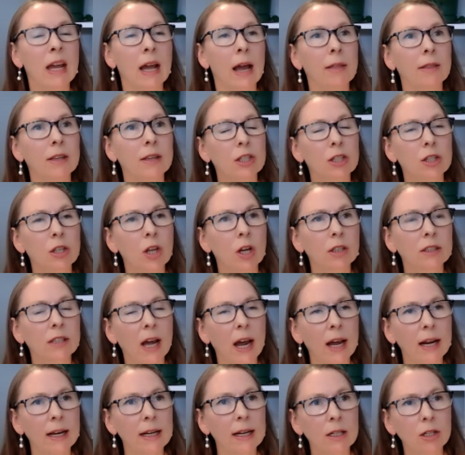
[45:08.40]
this is all
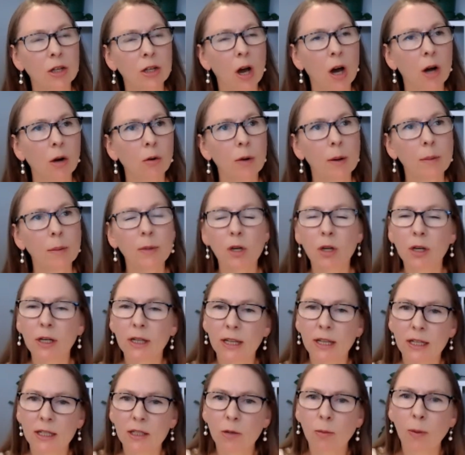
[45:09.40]
tied into
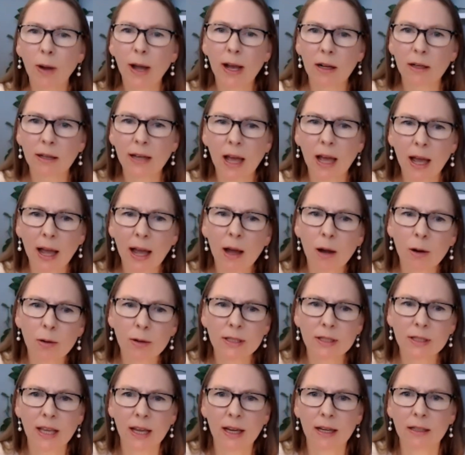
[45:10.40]
autoimmunity as well. How
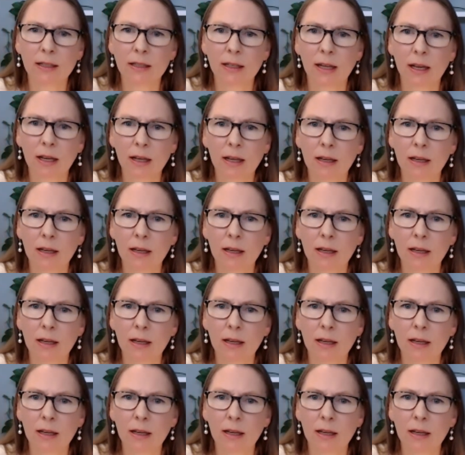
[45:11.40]
is that?